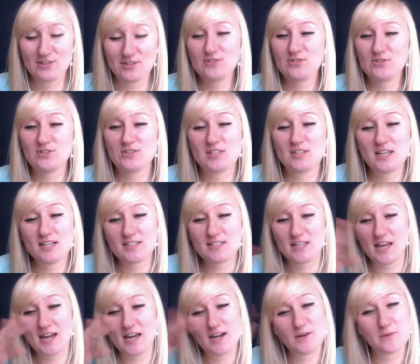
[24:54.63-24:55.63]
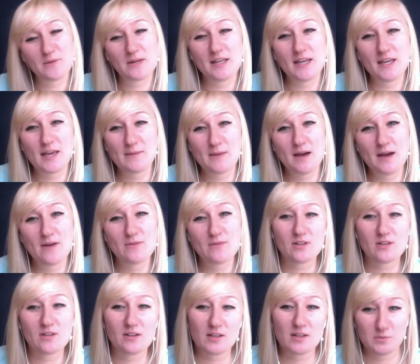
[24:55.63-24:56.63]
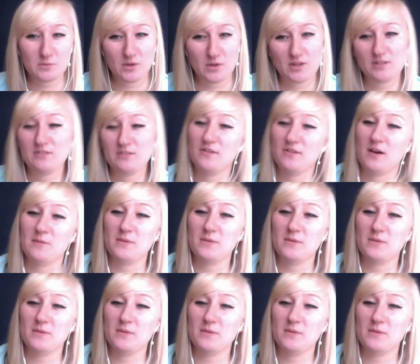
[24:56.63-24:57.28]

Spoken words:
you see his hair when he came out? It was all like blonde and fabulous.